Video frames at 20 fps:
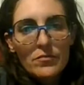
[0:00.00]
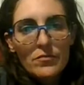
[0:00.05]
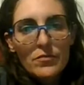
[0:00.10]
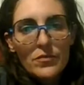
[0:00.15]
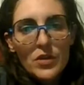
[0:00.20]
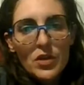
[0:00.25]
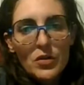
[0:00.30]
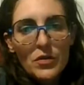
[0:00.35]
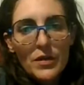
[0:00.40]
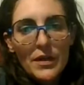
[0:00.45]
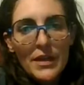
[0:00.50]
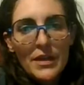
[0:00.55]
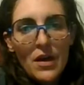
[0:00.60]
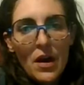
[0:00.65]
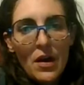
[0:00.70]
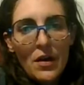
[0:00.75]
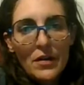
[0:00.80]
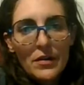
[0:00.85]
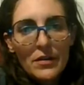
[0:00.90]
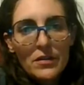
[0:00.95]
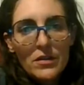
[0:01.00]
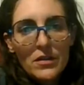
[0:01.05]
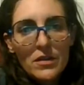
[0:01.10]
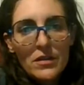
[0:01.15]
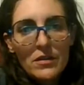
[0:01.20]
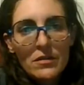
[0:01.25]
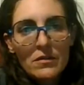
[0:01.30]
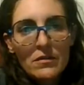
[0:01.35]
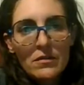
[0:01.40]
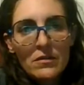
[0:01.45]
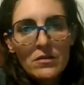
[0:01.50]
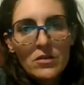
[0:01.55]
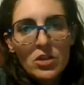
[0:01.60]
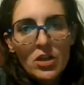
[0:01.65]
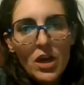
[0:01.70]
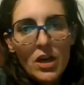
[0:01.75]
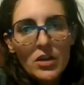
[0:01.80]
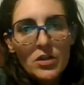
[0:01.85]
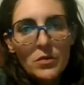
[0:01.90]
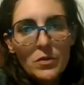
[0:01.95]
the Green Art,
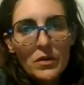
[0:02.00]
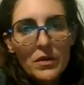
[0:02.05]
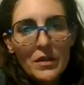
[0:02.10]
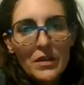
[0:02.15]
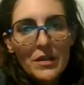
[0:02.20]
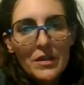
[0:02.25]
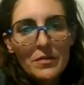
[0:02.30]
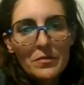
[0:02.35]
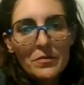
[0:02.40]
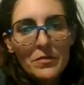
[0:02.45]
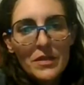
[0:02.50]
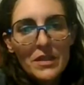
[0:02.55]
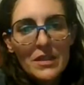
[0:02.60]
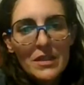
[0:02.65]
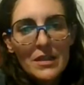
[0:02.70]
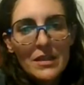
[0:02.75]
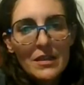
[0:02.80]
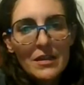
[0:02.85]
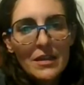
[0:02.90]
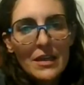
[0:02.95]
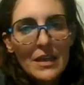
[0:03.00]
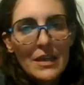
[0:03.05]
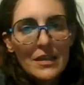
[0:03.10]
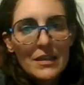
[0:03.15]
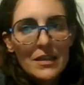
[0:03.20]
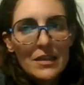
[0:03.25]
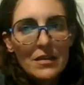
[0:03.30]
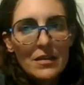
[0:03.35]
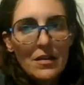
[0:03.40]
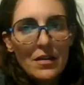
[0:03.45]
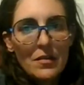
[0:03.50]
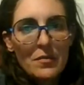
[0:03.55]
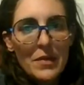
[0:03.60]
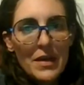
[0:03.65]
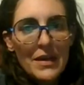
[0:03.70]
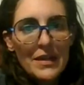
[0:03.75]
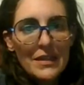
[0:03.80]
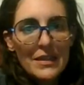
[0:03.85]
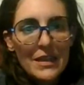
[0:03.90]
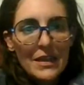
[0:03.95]
Josh Williams. He's
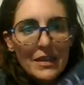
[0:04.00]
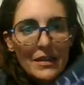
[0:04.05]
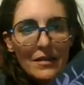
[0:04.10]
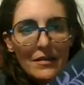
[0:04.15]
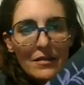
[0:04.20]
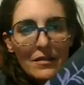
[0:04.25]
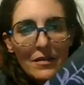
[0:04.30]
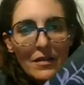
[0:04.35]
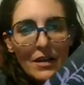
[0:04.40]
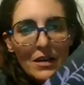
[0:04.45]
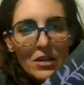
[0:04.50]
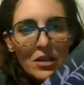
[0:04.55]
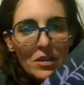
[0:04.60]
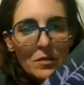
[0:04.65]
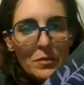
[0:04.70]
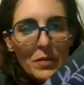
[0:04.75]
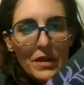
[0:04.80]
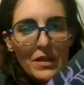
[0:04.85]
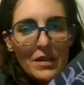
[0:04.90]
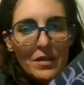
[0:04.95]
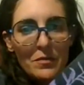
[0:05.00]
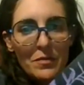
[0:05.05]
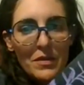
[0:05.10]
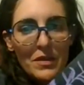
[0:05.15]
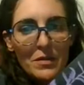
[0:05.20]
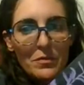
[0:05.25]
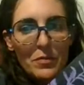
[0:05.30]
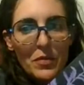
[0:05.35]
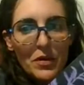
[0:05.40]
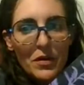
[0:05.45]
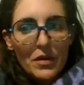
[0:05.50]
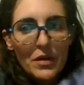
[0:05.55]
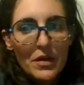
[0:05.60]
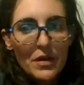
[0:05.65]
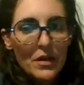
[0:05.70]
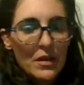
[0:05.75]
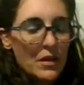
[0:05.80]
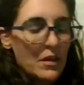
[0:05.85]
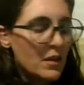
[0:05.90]
amazing. I just picked up his book.